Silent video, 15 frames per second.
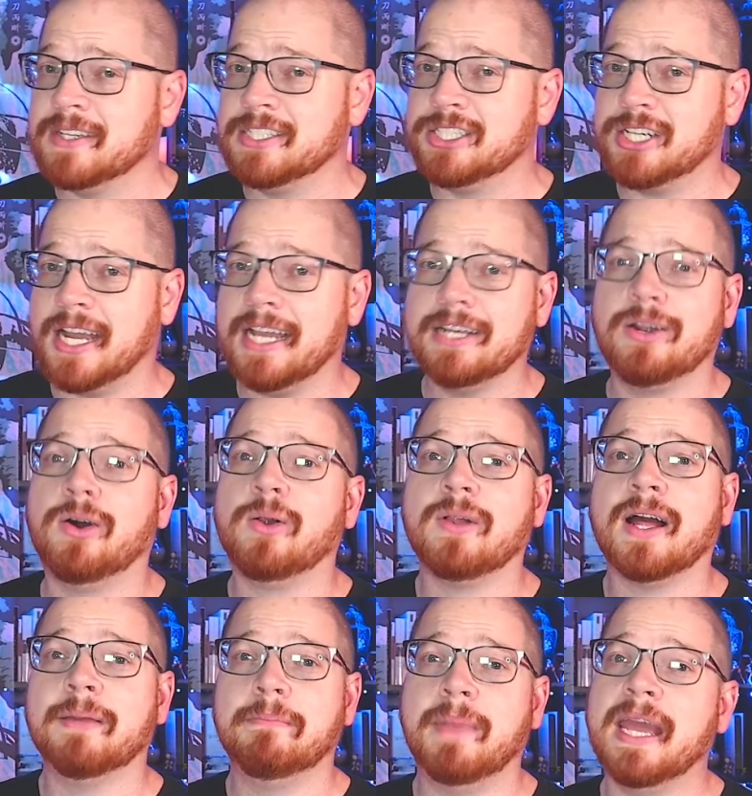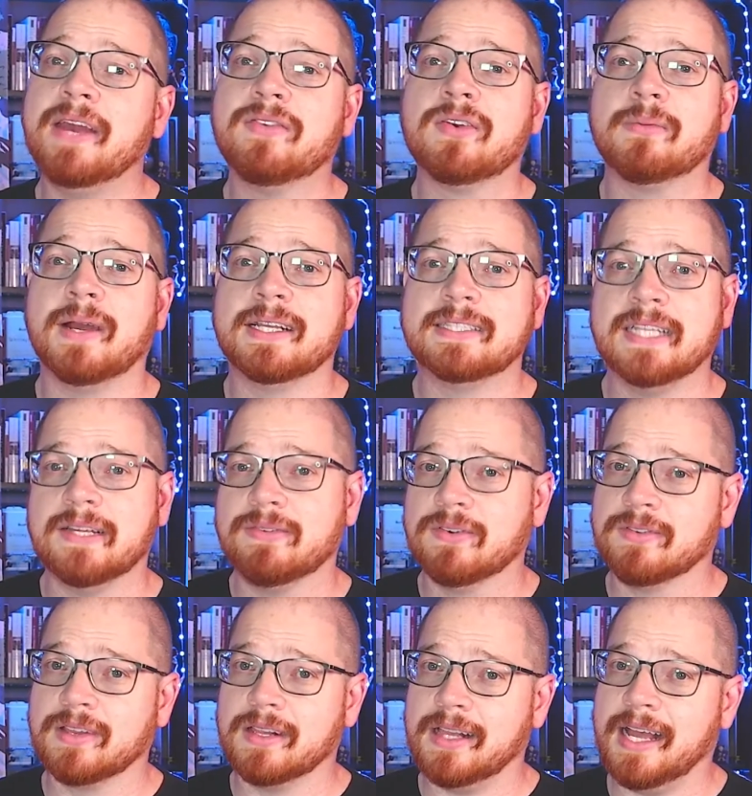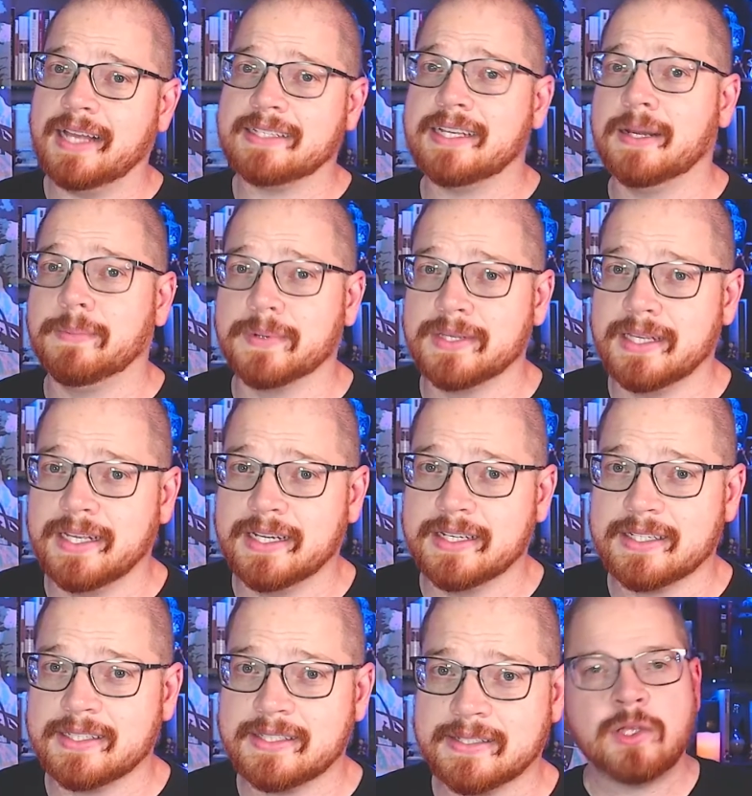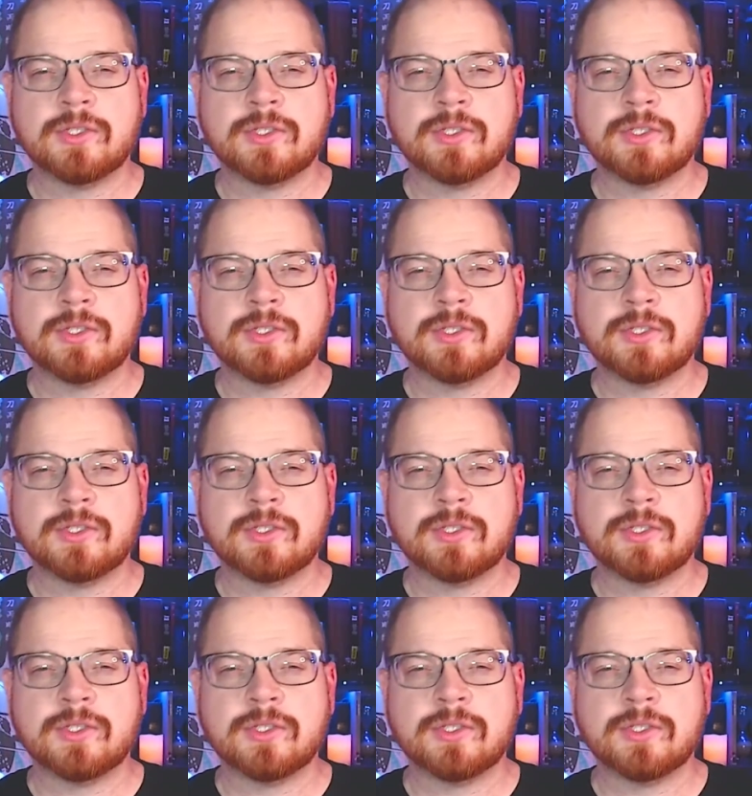giant hole I made for myself over the last couple years.